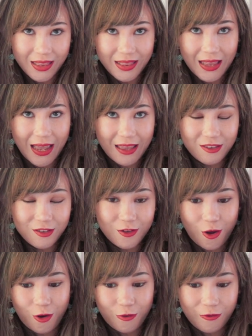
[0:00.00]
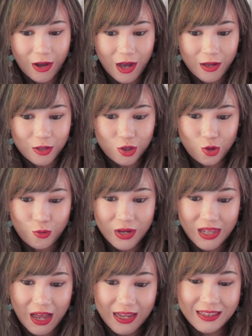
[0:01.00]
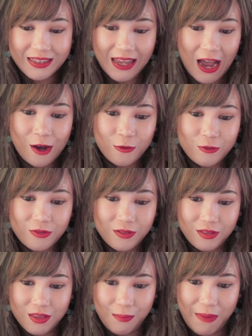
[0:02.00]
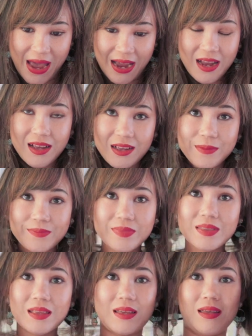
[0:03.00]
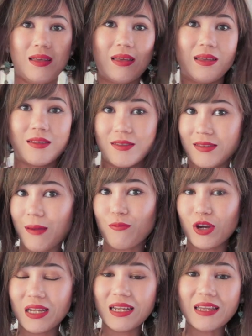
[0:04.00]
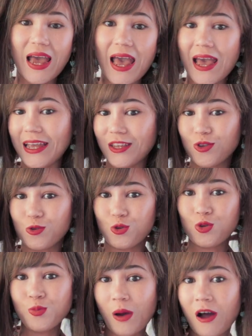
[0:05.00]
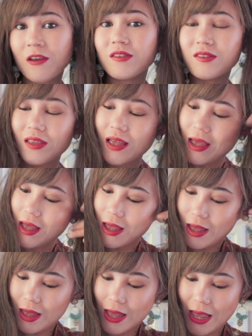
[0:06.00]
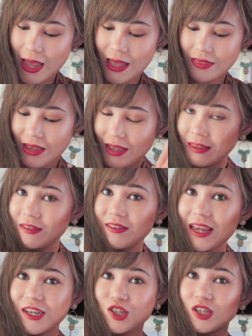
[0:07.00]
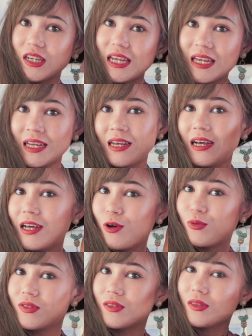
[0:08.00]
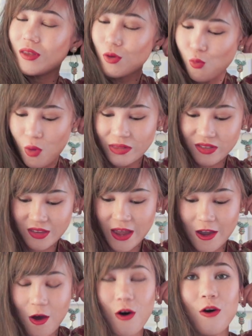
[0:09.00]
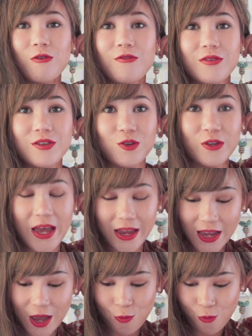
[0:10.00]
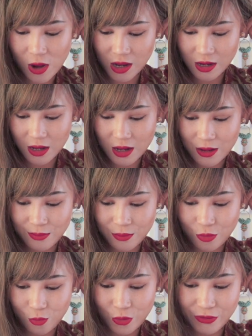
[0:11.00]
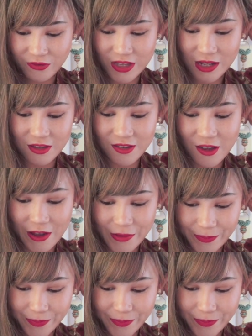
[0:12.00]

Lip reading: then sort of do a line down the back, separating the hair into 2 parts, and then sectioning one side off so that I can work with the other side.